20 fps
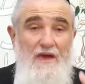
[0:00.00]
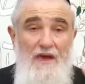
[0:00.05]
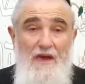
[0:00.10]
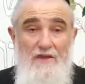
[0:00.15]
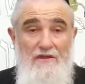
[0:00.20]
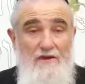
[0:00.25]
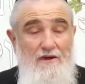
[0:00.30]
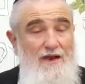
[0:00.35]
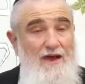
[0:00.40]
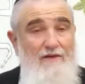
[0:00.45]

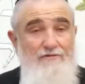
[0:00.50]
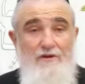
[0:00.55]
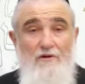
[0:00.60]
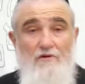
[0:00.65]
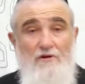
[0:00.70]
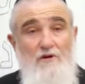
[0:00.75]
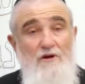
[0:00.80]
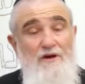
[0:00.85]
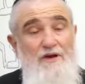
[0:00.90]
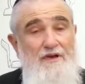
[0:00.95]
either you'd have to
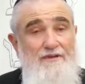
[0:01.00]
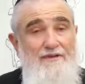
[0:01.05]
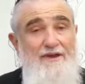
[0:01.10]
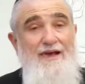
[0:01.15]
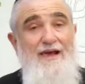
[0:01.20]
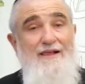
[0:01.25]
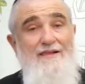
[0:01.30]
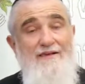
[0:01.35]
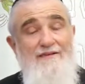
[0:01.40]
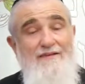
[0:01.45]
cook it to
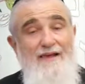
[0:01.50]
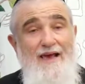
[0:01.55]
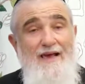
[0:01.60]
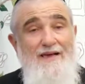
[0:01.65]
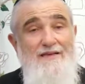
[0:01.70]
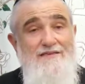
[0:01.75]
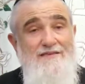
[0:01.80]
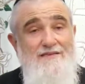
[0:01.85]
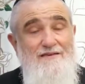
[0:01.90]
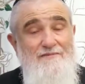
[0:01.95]
get the
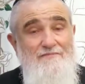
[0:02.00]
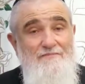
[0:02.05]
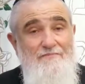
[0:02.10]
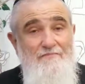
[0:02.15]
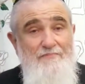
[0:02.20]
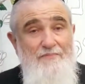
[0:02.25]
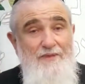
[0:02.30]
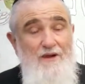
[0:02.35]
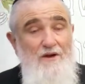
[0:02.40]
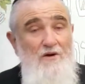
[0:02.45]
taste
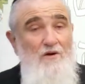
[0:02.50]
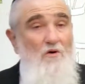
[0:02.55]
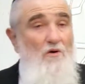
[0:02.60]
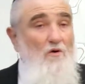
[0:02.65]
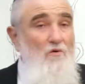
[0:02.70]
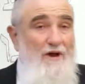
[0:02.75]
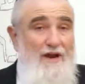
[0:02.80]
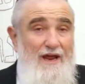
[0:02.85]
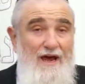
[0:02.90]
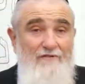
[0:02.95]
or
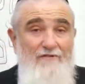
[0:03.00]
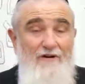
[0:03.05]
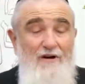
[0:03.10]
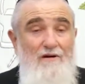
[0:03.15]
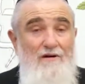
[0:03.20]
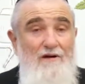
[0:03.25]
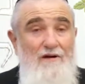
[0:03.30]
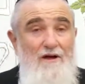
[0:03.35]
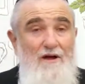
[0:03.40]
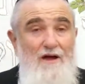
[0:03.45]

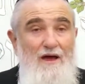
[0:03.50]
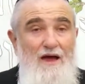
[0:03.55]
whatever,